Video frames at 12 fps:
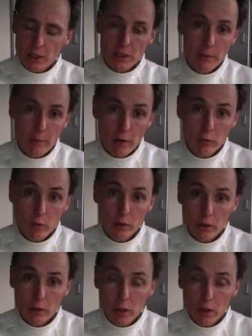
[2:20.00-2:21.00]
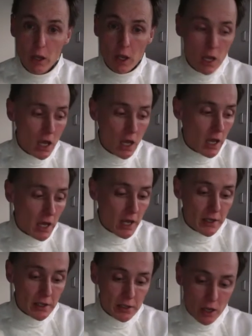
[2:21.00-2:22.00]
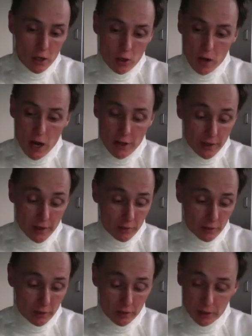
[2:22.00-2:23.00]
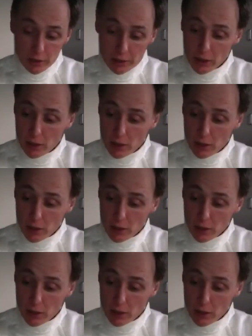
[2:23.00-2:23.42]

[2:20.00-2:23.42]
my foot. So I think, if